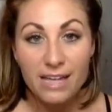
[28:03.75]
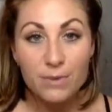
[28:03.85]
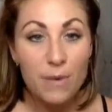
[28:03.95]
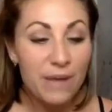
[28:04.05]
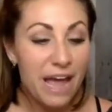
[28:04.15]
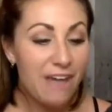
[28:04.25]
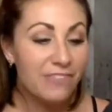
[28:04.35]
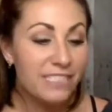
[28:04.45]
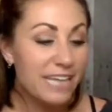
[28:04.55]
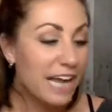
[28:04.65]
That's why we have
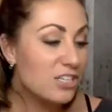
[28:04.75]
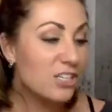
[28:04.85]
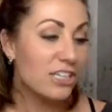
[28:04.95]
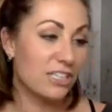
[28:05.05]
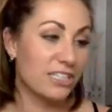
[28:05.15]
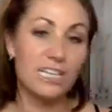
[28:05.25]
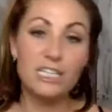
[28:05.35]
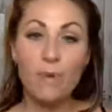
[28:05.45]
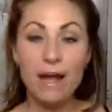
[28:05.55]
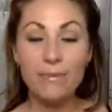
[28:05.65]
schedulers.
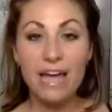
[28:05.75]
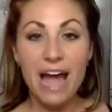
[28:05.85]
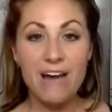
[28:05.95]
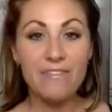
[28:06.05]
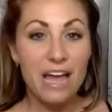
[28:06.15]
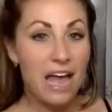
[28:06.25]
That's why we have